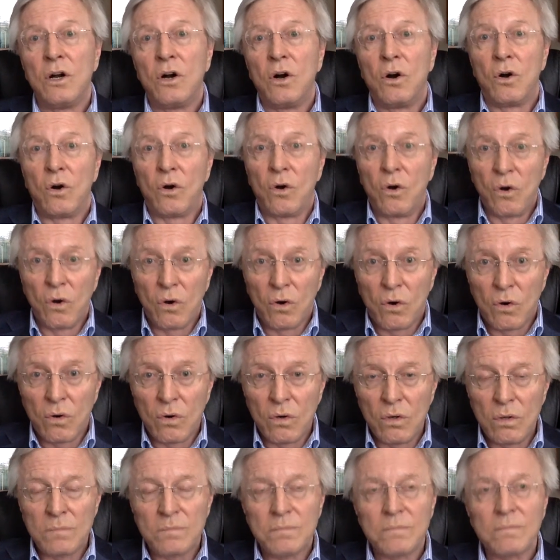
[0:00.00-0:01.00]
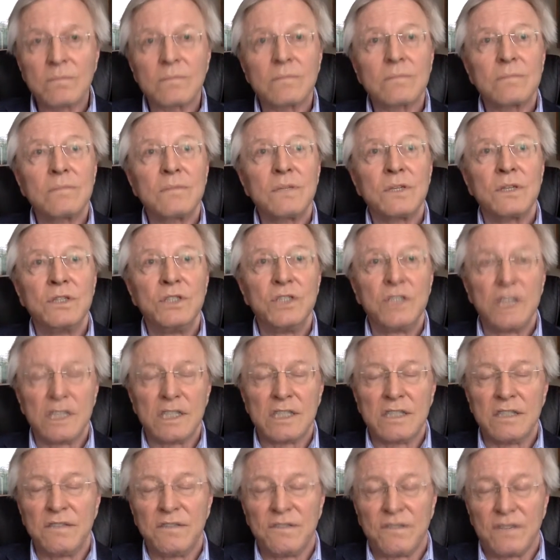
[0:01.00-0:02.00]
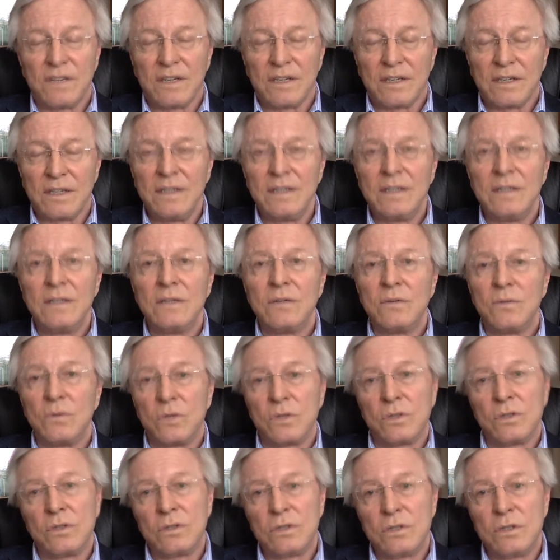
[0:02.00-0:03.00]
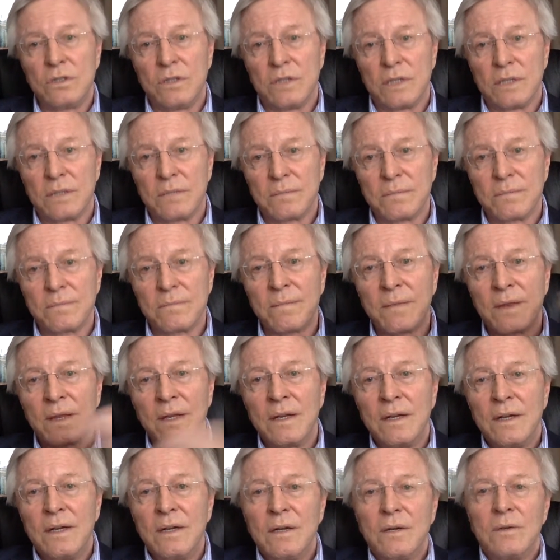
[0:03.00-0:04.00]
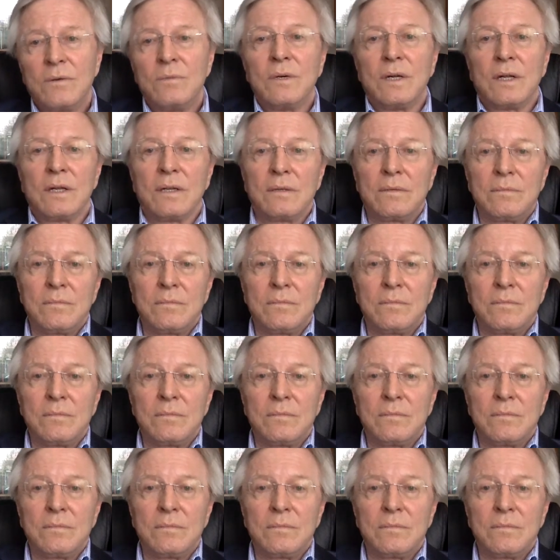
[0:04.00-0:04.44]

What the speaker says: or justify what you're doing. Well,